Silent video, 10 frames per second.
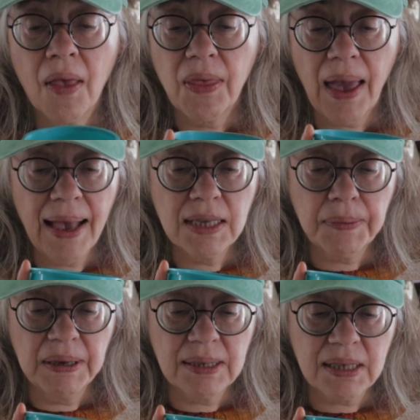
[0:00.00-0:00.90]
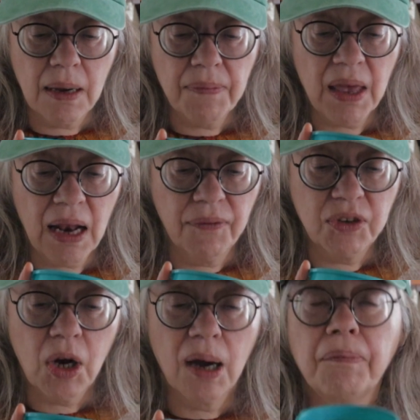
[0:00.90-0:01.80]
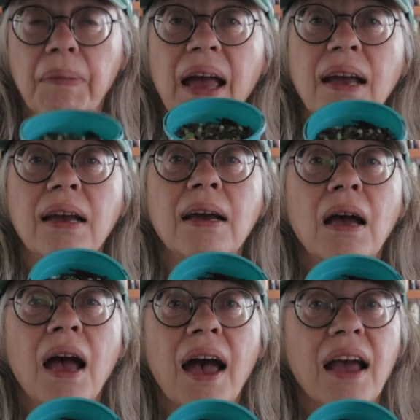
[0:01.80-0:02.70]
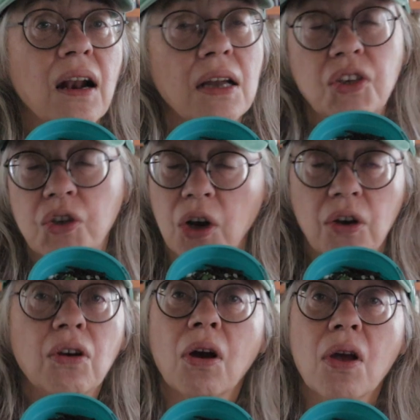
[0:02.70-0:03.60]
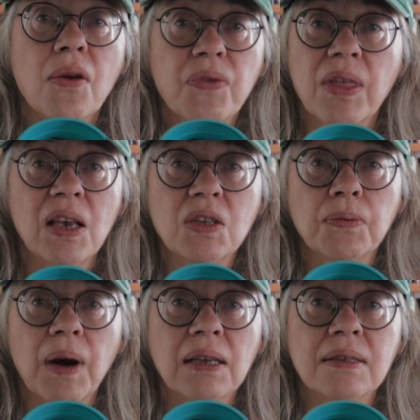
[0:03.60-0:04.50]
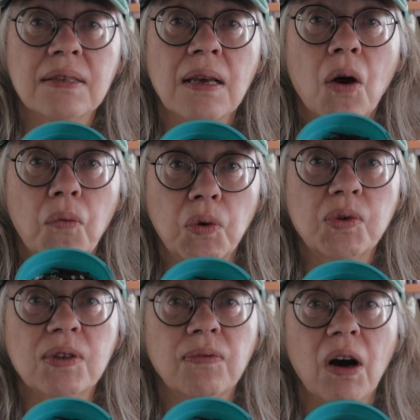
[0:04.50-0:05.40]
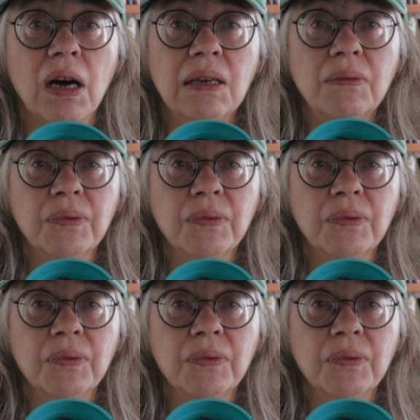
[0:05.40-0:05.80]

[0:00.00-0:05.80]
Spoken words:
There has been some that have died back, and I don't know if these ones will survive,